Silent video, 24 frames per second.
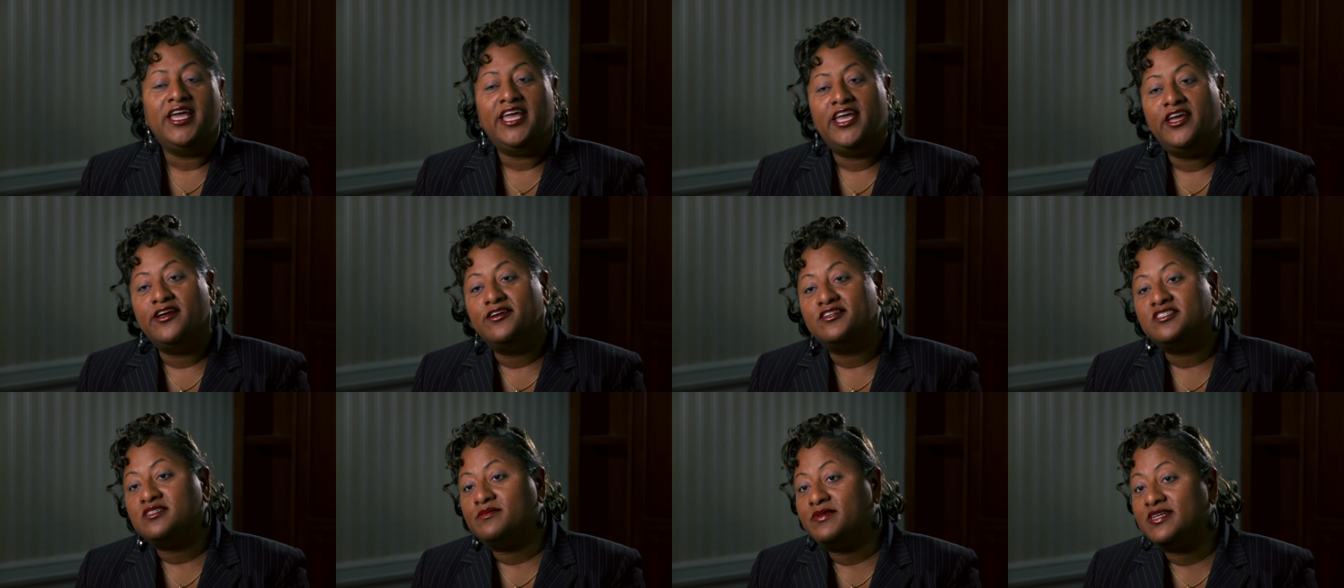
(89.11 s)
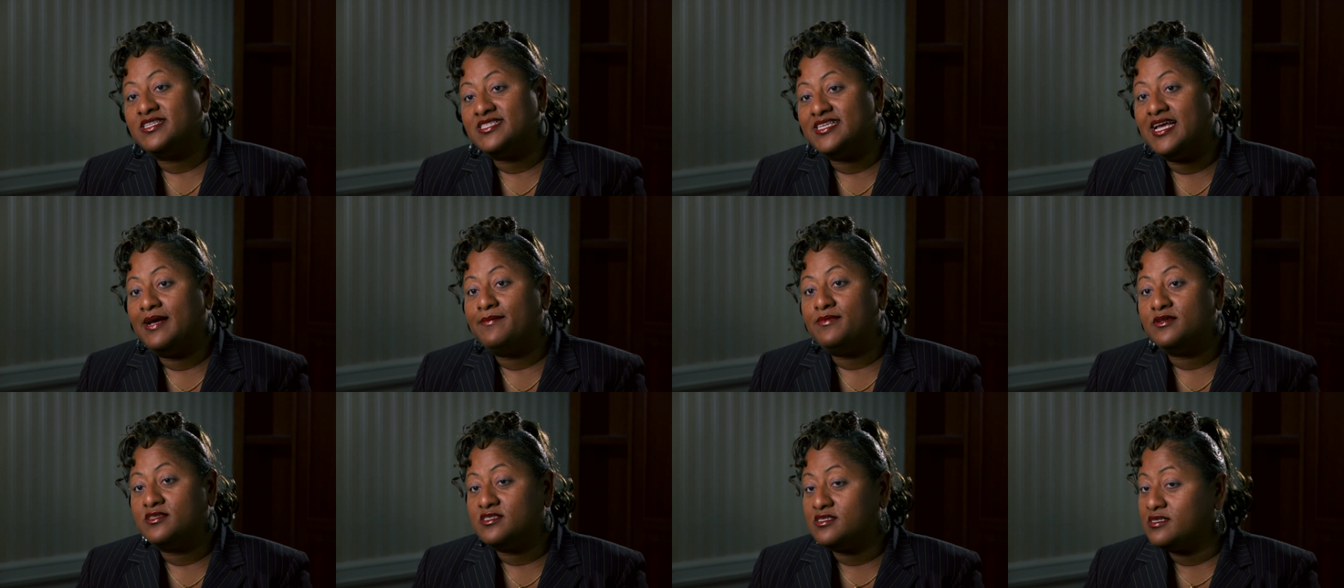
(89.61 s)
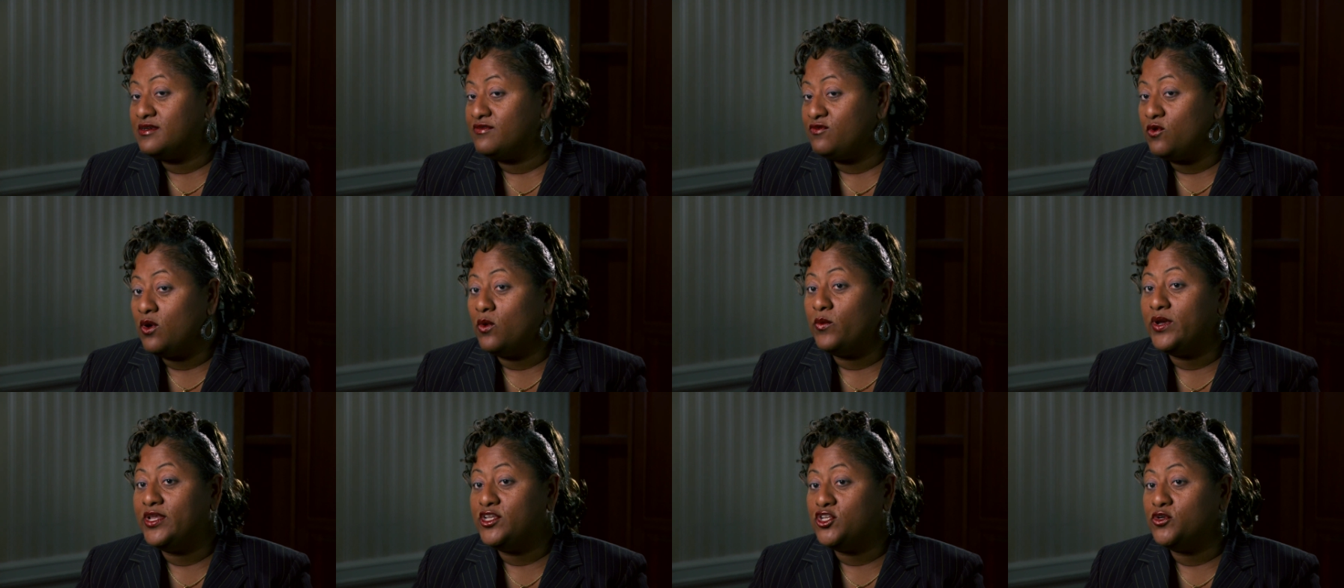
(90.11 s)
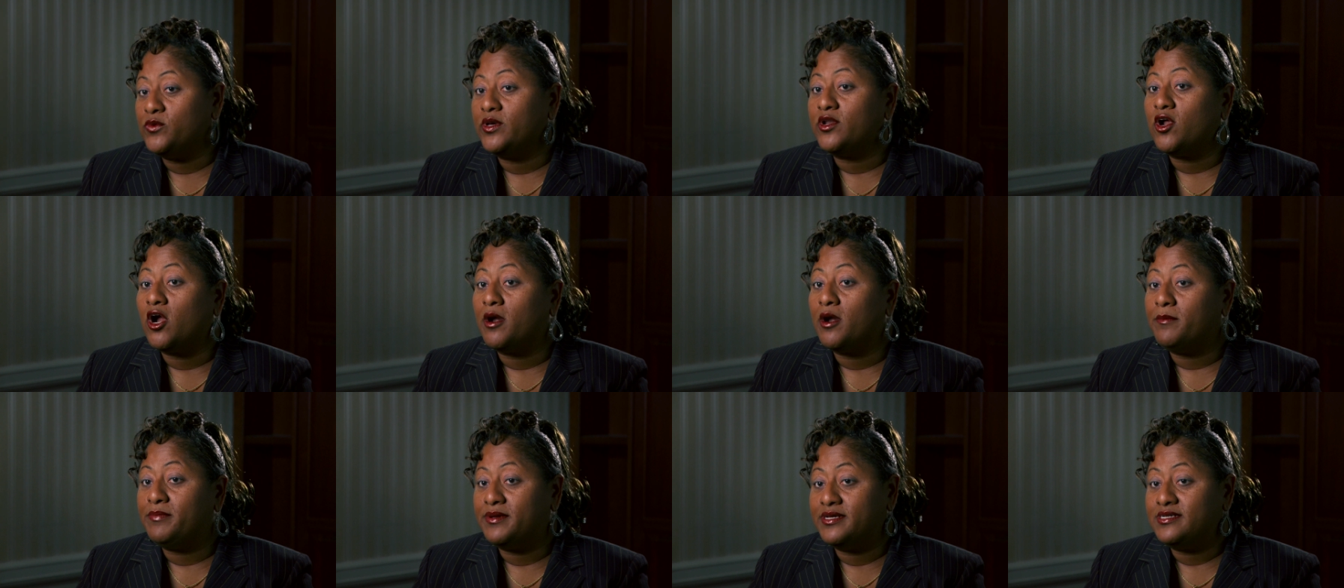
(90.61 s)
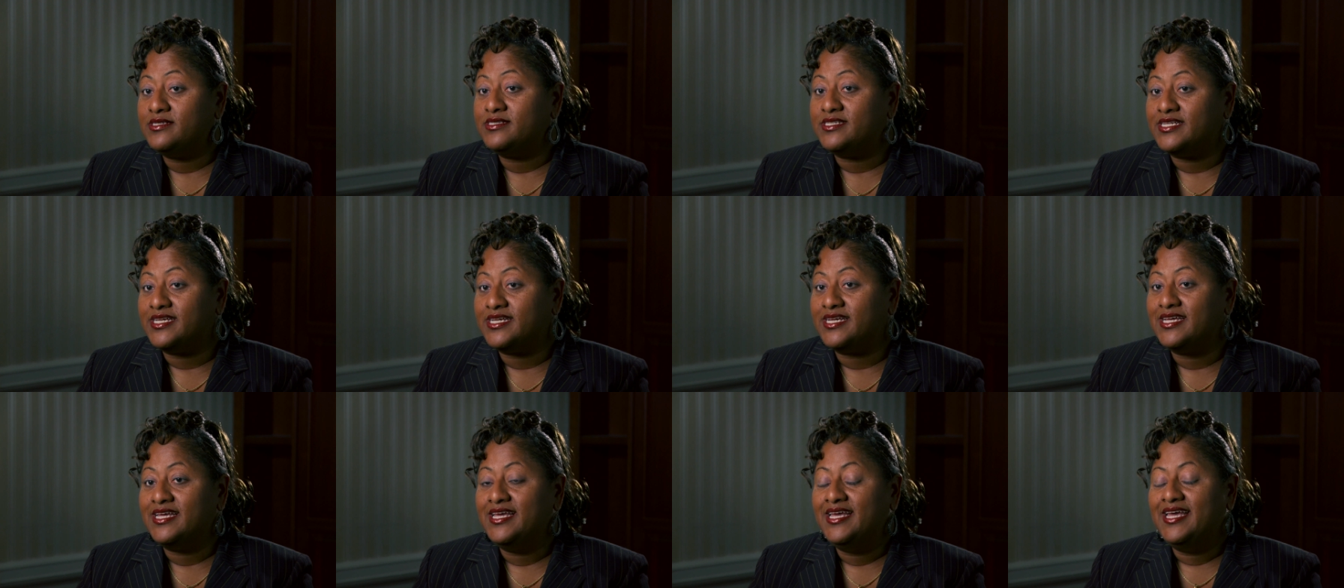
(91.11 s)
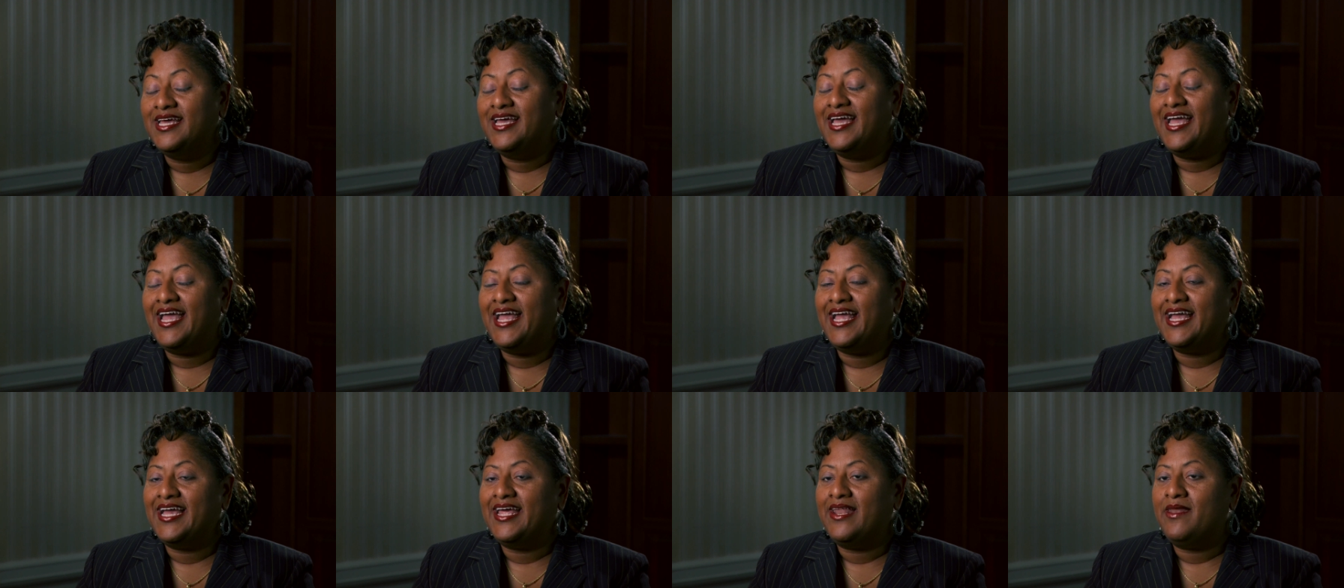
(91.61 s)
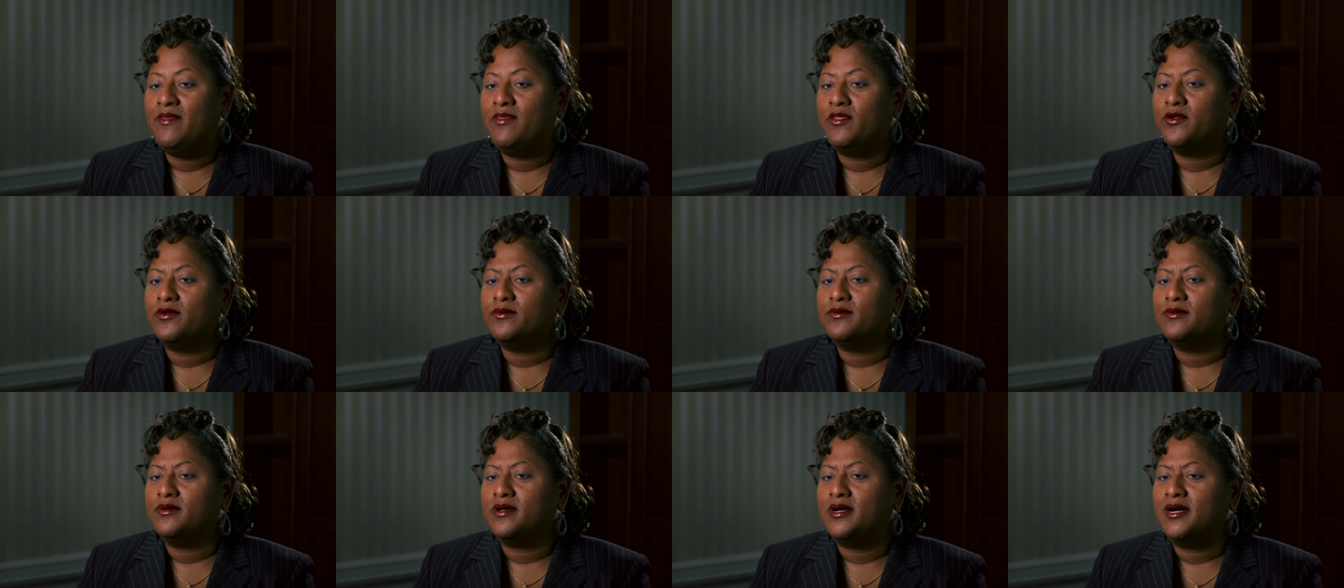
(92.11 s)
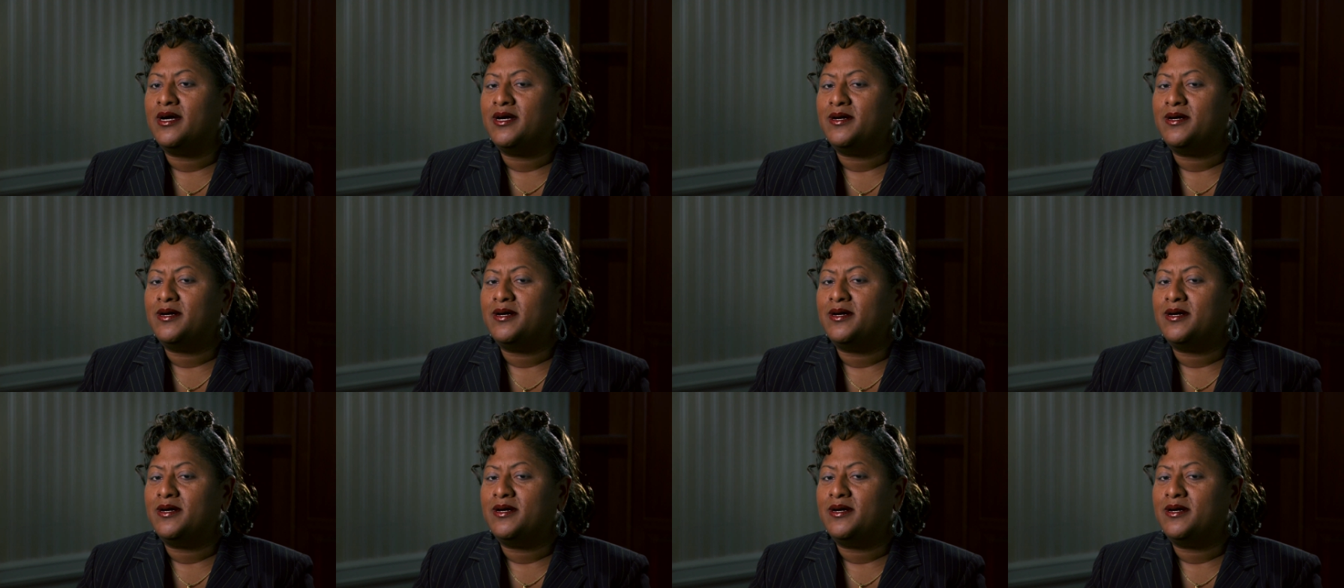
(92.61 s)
here's some examples of what we do in our building. And they're